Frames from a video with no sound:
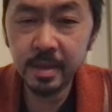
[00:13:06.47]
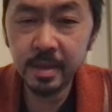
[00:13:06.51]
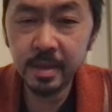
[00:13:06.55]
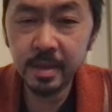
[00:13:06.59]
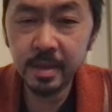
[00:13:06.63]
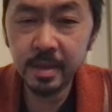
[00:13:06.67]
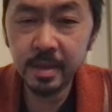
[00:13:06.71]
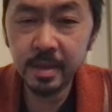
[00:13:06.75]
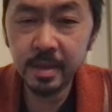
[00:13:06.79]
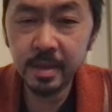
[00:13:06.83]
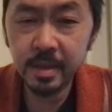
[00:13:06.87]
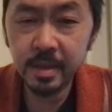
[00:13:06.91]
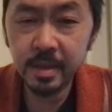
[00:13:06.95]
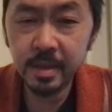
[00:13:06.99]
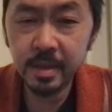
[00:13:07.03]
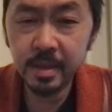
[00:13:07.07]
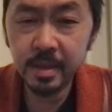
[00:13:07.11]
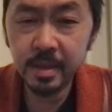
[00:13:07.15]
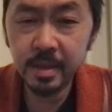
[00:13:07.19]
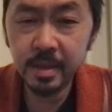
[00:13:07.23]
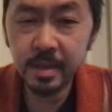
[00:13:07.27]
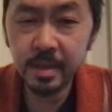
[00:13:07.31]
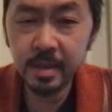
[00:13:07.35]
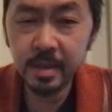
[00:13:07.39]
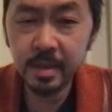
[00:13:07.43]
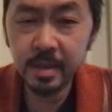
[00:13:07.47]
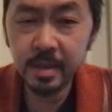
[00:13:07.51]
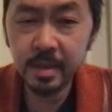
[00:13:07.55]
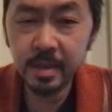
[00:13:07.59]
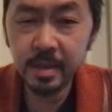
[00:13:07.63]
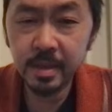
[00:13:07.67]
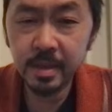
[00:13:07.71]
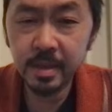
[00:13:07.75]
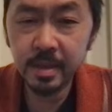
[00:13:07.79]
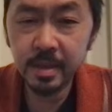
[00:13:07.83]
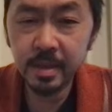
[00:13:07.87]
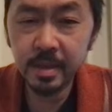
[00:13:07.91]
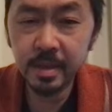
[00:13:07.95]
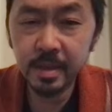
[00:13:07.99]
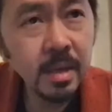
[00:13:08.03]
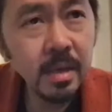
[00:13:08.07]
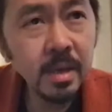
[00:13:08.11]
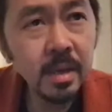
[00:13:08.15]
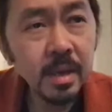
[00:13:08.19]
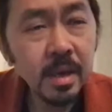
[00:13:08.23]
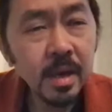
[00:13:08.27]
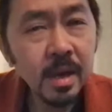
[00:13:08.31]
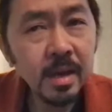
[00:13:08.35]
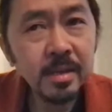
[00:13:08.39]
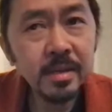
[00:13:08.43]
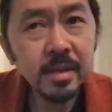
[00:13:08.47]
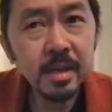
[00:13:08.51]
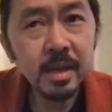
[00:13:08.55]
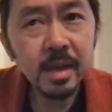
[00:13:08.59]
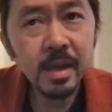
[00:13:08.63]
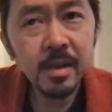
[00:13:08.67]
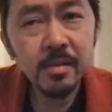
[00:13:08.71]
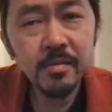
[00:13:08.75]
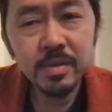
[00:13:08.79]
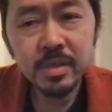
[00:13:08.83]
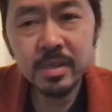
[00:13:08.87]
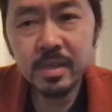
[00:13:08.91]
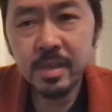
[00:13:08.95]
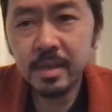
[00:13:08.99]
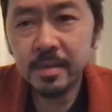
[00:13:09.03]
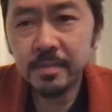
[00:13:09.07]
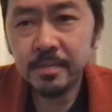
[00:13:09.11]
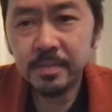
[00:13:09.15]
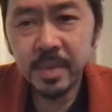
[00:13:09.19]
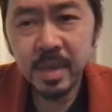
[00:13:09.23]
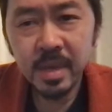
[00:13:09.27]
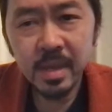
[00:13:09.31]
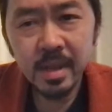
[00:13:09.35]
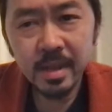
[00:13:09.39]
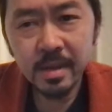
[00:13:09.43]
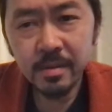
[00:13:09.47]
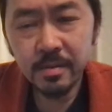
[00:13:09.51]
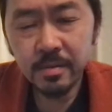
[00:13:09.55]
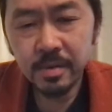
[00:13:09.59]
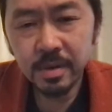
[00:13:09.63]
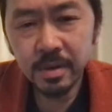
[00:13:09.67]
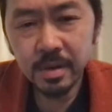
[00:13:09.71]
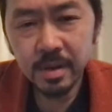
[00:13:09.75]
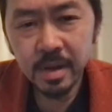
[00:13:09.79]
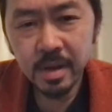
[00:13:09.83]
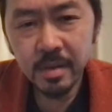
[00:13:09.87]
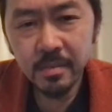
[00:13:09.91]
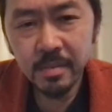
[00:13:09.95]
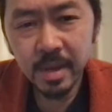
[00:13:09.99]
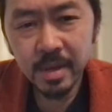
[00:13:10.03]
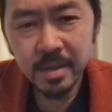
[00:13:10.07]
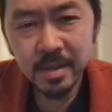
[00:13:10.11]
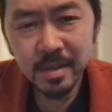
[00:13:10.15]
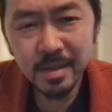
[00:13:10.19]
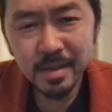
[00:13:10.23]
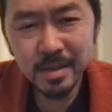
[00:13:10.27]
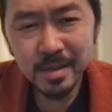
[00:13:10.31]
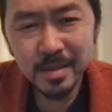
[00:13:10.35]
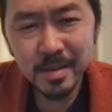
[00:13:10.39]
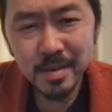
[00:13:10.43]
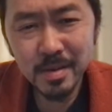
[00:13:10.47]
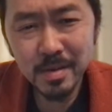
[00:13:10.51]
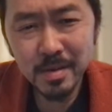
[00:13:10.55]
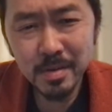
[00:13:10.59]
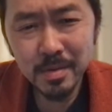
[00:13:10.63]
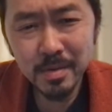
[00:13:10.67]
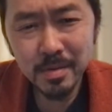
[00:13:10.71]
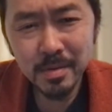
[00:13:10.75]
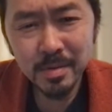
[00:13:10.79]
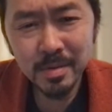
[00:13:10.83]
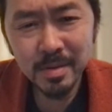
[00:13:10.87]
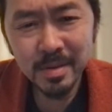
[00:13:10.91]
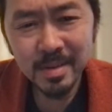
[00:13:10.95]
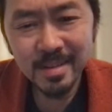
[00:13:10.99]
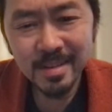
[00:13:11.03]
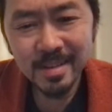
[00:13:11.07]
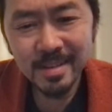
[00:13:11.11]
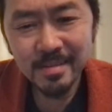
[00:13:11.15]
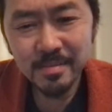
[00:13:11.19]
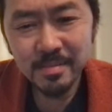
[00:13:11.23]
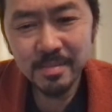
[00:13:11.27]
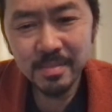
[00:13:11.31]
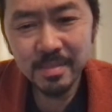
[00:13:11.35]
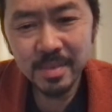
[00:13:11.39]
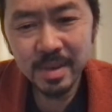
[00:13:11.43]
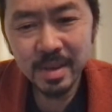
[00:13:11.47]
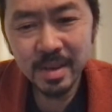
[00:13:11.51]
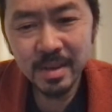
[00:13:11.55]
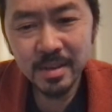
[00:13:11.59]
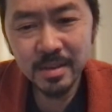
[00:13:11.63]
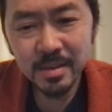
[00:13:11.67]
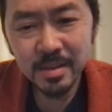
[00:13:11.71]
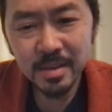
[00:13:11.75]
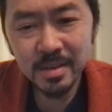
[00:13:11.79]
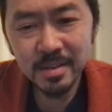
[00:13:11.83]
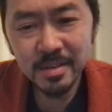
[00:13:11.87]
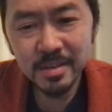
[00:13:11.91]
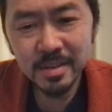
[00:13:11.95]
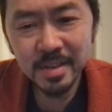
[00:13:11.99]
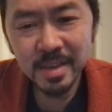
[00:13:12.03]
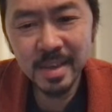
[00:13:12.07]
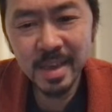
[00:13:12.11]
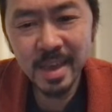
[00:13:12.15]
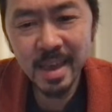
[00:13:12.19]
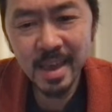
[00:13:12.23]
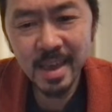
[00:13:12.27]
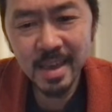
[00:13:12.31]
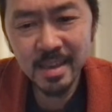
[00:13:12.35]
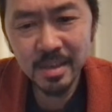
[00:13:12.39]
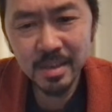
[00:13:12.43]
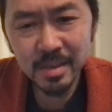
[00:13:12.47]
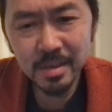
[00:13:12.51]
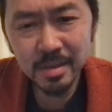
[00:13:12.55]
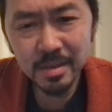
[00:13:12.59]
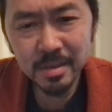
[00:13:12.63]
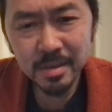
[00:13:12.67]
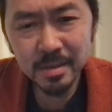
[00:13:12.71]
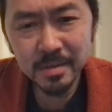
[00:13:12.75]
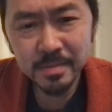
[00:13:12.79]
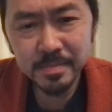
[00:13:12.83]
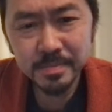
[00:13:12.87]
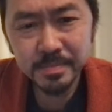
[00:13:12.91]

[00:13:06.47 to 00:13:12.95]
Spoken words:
So I was like, "Man, I might not go. I should cancel."